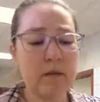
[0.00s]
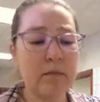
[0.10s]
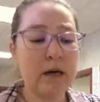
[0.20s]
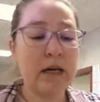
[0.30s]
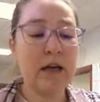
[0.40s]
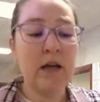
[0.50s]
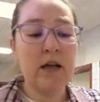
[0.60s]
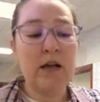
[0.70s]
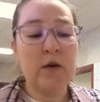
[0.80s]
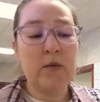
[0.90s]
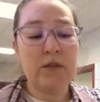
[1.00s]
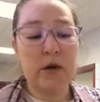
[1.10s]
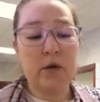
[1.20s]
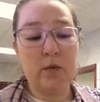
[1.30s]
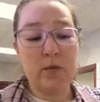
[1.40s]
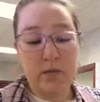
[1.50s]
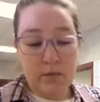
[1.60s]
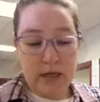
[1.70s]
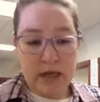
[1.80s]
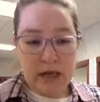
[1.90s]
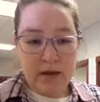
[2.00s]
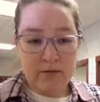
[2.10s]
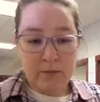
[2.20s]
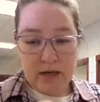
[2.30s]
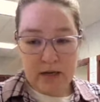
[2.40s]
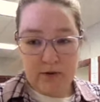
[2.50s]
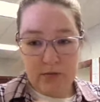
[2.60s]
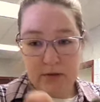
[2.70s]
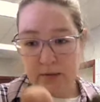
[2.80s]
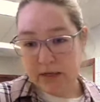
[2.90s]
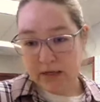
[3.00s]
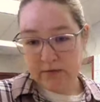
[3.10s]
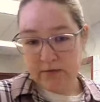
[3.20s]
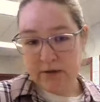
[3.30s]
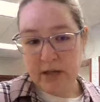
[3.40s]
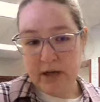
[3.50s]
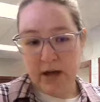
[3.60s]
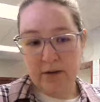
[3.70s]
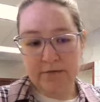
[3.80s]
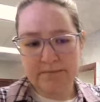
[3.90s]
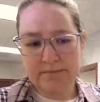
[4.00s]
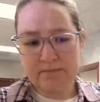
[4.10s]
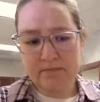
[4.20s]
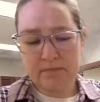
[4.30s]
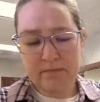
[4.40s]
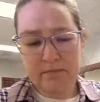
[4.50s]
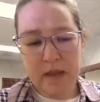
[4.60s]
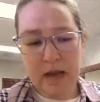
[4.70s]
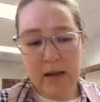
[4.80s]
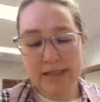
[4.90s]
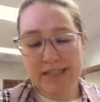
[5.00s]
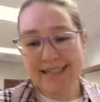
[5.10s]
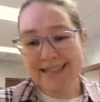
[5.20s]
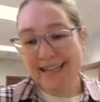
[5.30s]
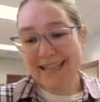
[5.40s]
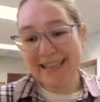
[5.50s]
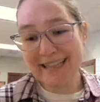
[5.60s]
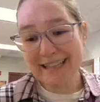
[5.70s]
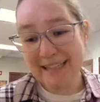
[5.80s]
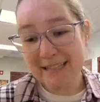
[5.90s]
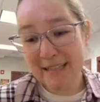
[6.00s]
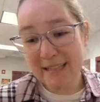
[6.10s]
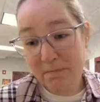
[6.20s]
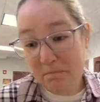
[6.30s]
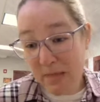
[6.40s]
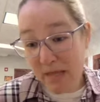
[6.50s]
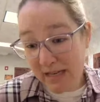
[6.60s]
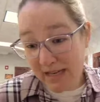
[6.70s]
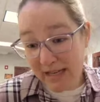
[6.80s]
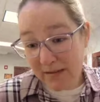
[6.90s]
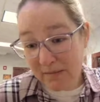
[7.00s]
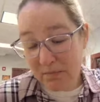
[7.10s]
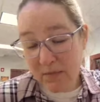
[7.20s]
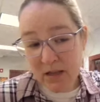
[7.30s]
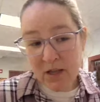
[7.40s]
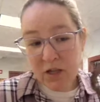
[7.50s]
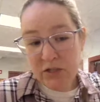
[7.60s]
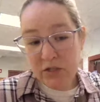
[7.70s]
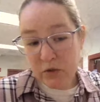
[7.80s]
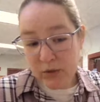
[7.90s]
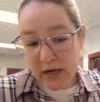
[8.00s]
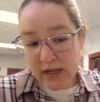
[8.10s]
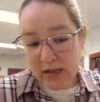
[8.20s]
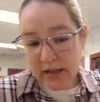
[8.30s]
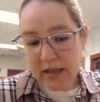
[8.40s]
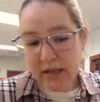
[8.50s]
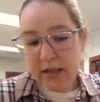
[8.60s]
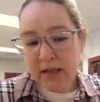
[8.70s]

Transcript: But so we have our ribbon, it fell off. I'm going to say that this is medium strength